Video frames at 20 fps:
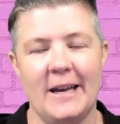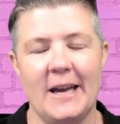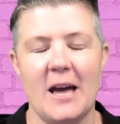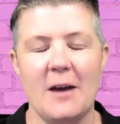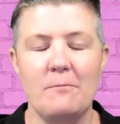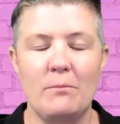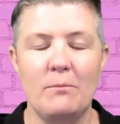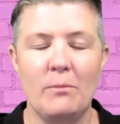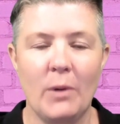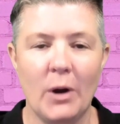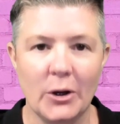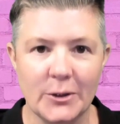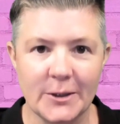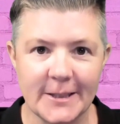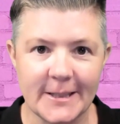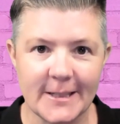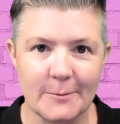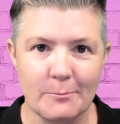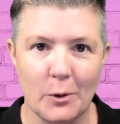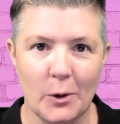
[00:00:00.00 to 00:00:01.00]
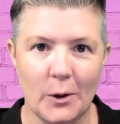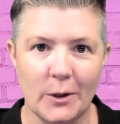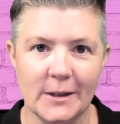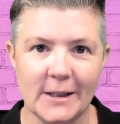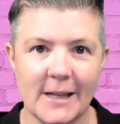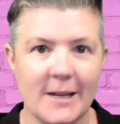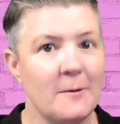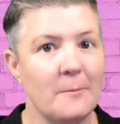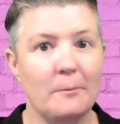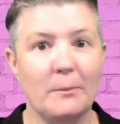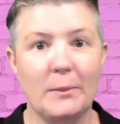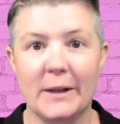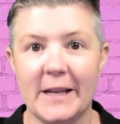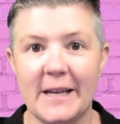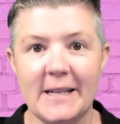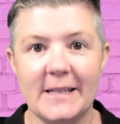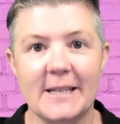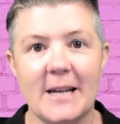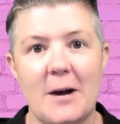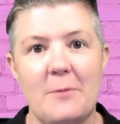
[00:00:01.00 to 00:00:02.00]
and most importantly,
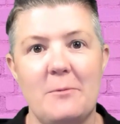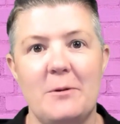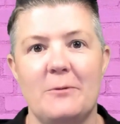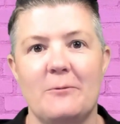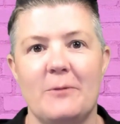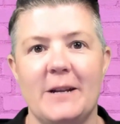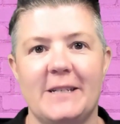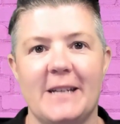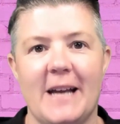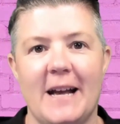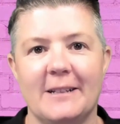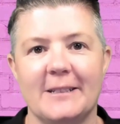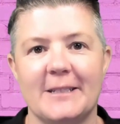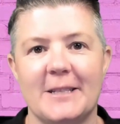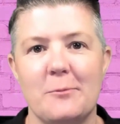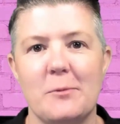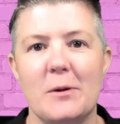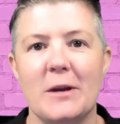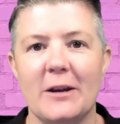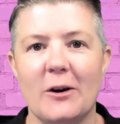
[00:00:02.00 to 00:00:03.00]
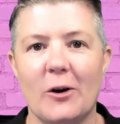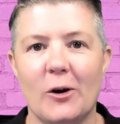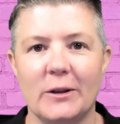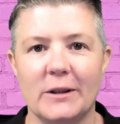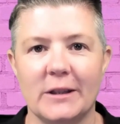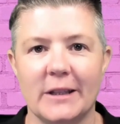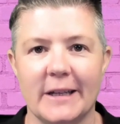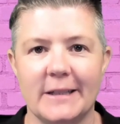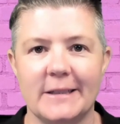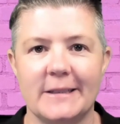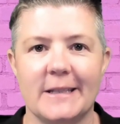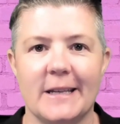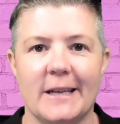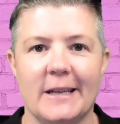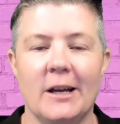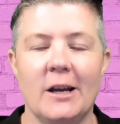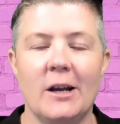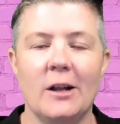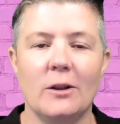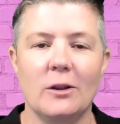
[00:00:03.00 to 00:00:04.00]
please come and reach out to me on
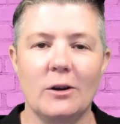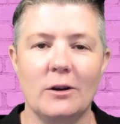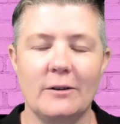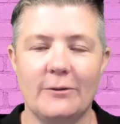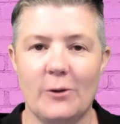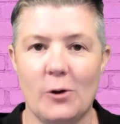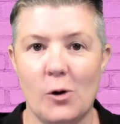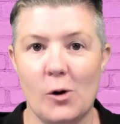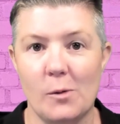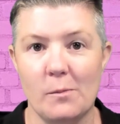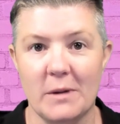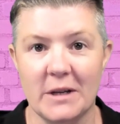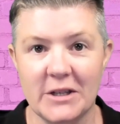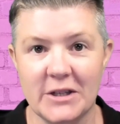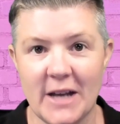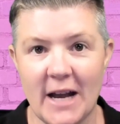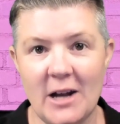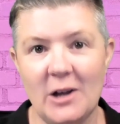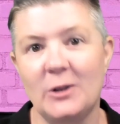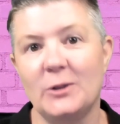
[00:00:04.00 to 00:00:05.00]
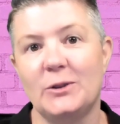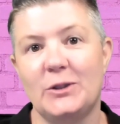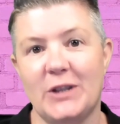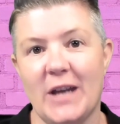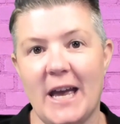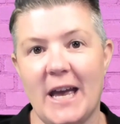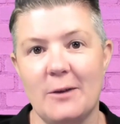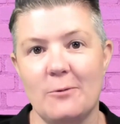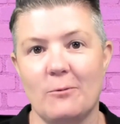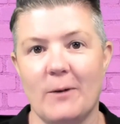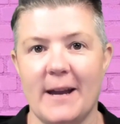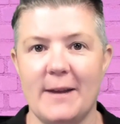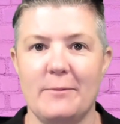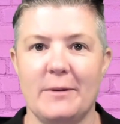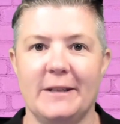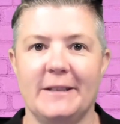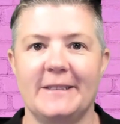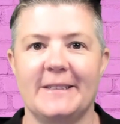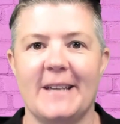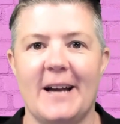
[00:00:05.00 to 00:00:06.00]
LinkedIn. Look for Michelle J.
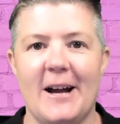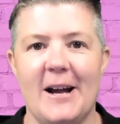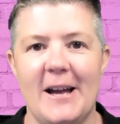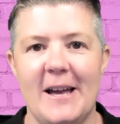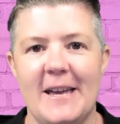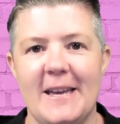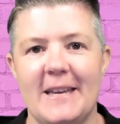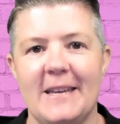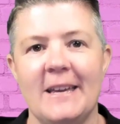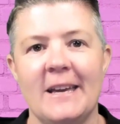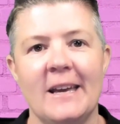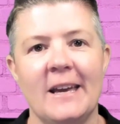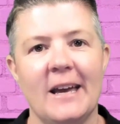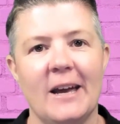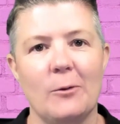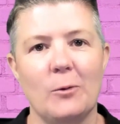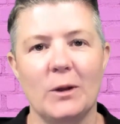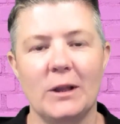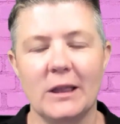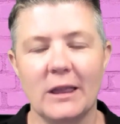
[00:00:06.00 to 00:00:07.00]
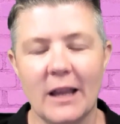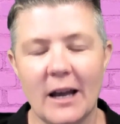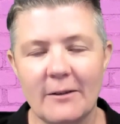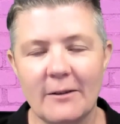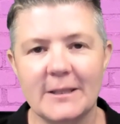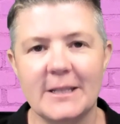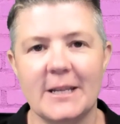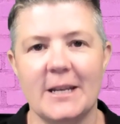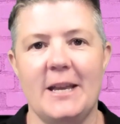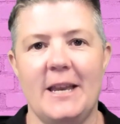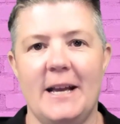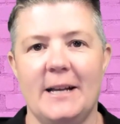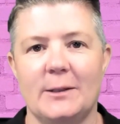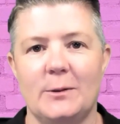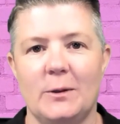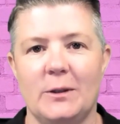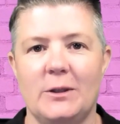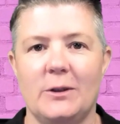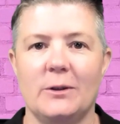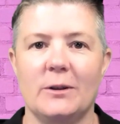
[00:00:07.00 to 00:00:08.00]
Raymond. I would love to connect
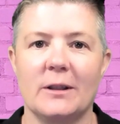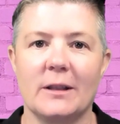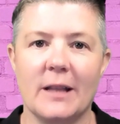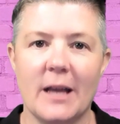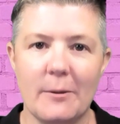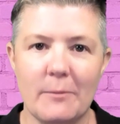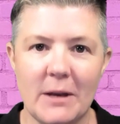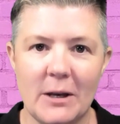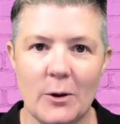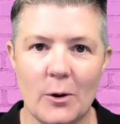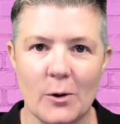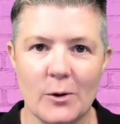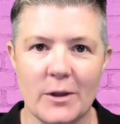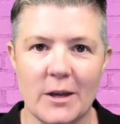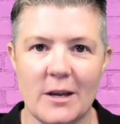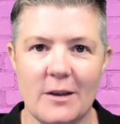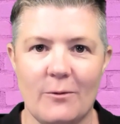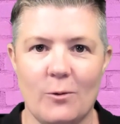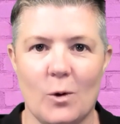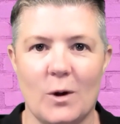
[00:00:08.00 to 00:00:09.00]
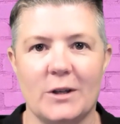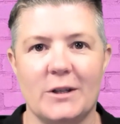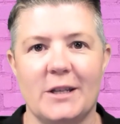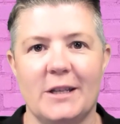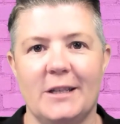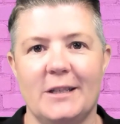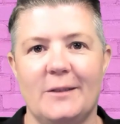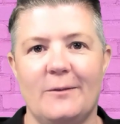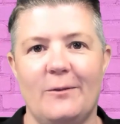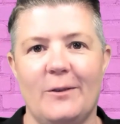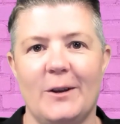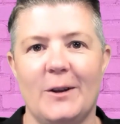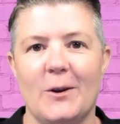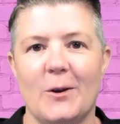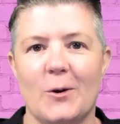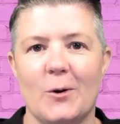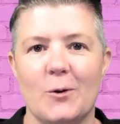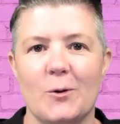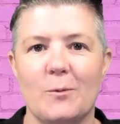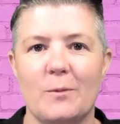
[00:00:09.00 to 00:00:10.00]
with you. Let me know that you've watched this
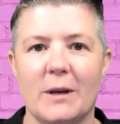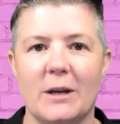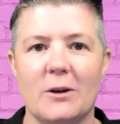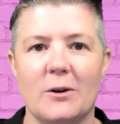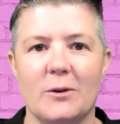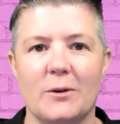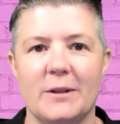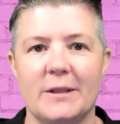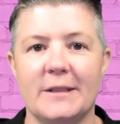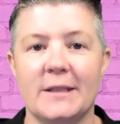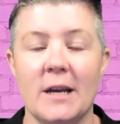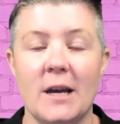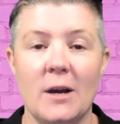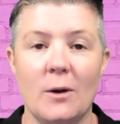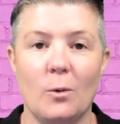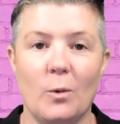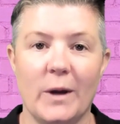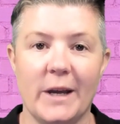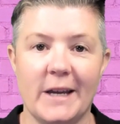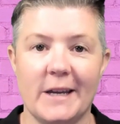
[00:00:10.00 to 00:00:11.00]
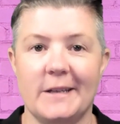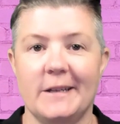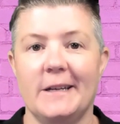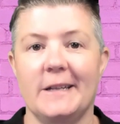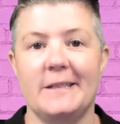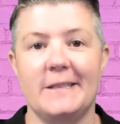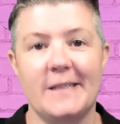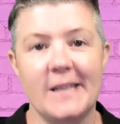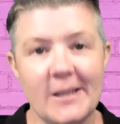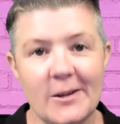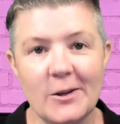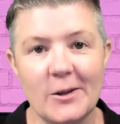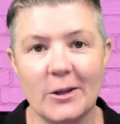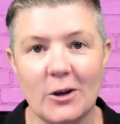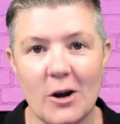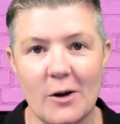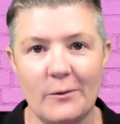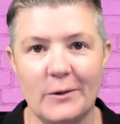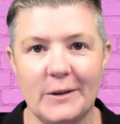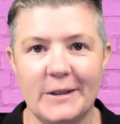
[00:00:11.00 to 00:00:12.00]
video because we can continue the
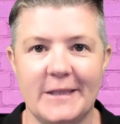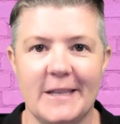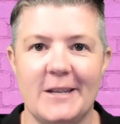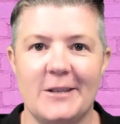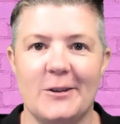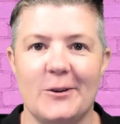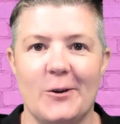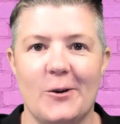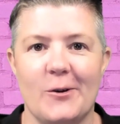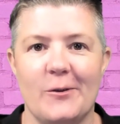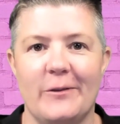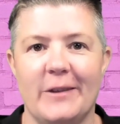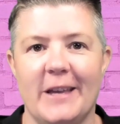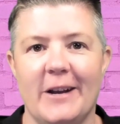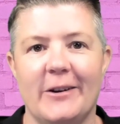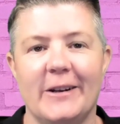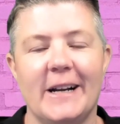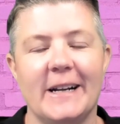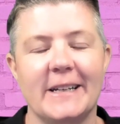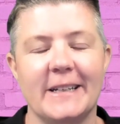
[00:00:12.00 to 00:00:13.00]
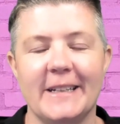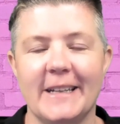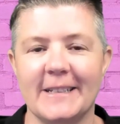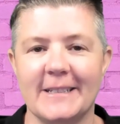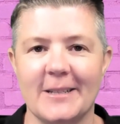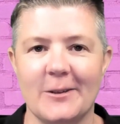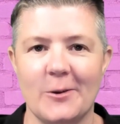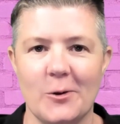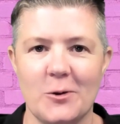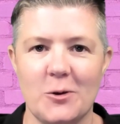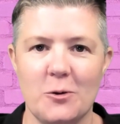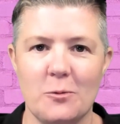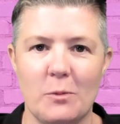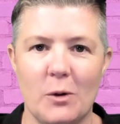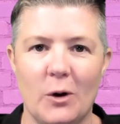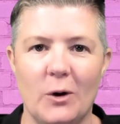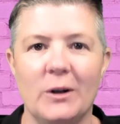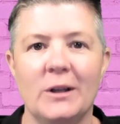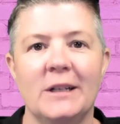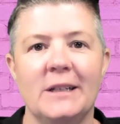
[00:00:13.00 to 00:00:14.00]
conversation over there and I can get to know you
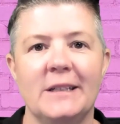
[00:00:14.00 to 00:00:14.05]
more.